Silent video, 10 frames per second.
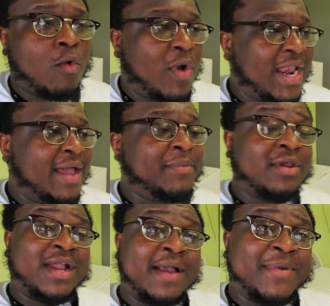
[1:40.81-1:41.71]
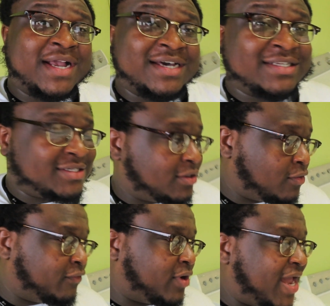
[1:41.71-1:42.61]
While I'm here, I got my cousin
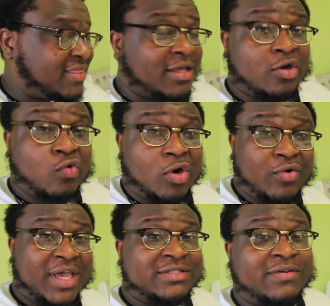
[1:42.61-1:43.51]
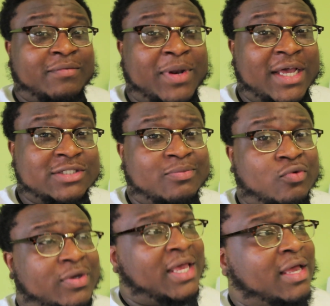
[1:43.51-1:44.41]
over at the new location of Appliance
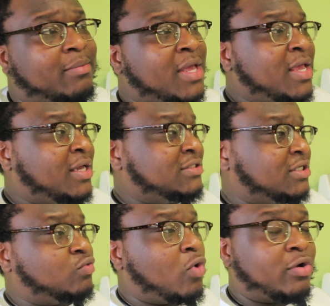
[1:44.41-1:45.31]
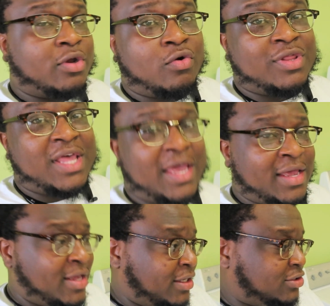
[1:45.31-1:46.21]
Boot Camp, just working on that.